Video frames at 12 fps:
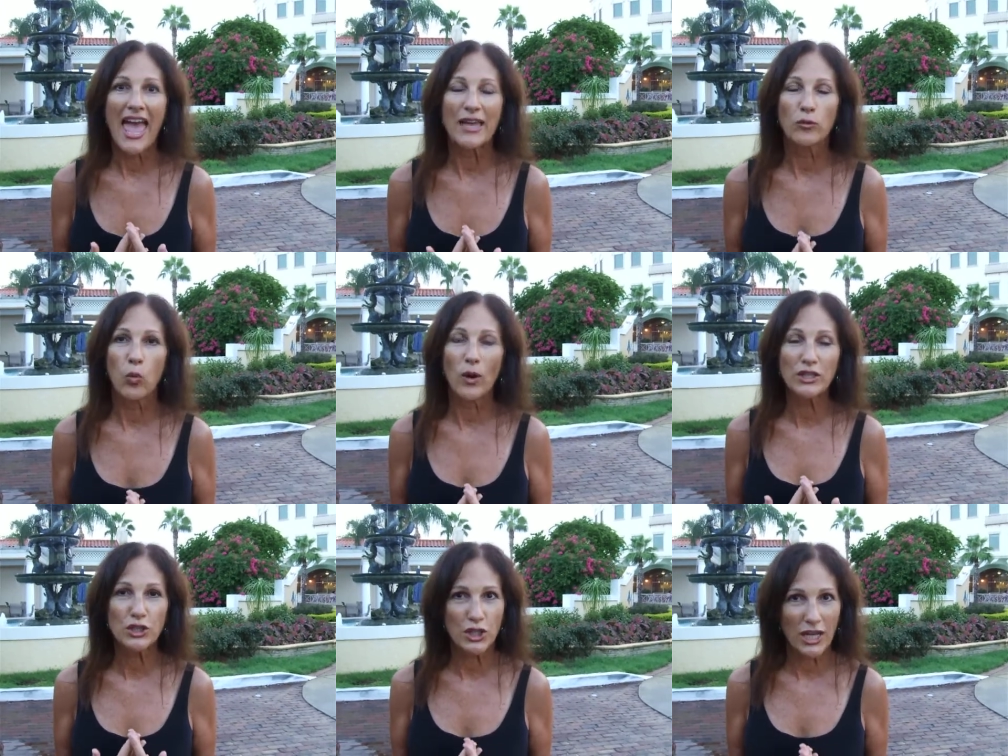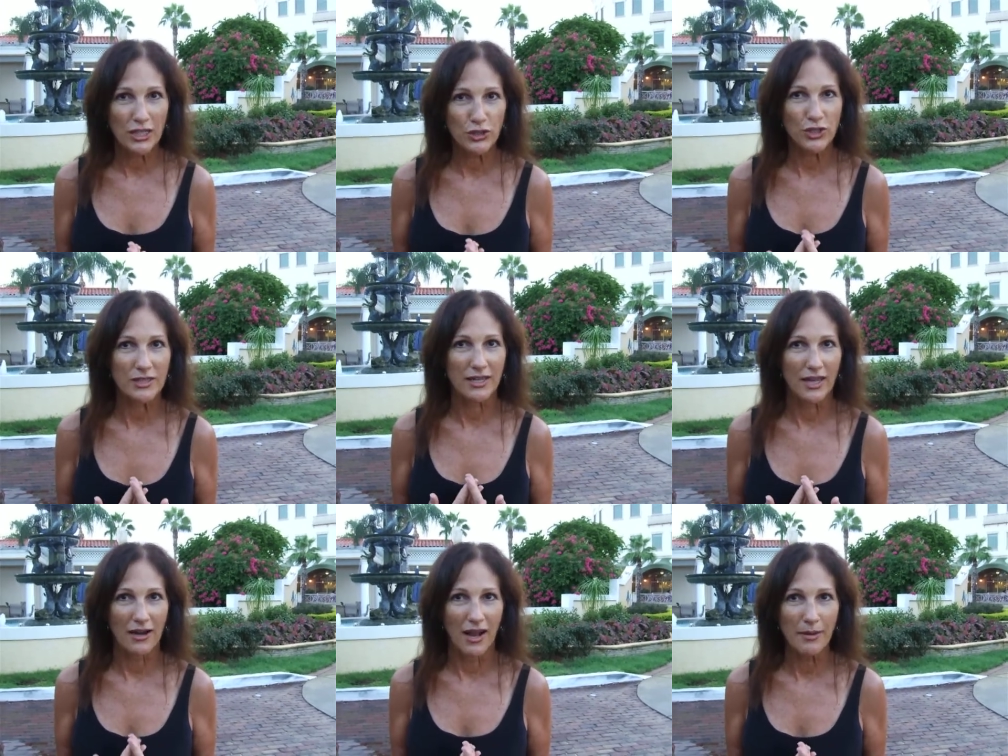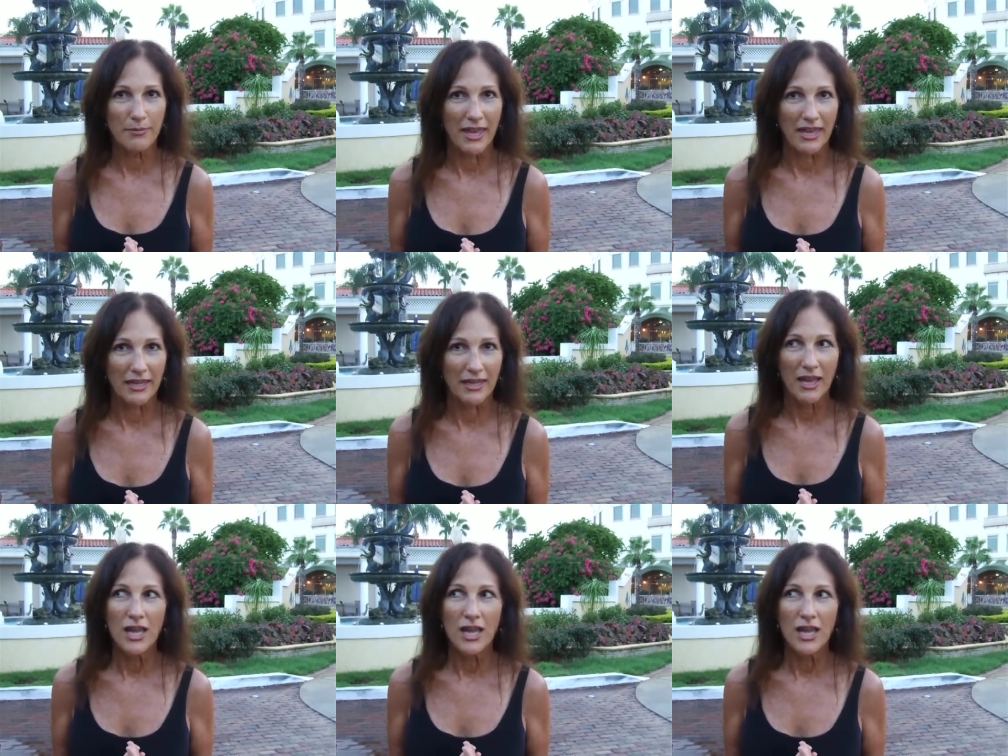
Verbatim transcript: and what changes can I make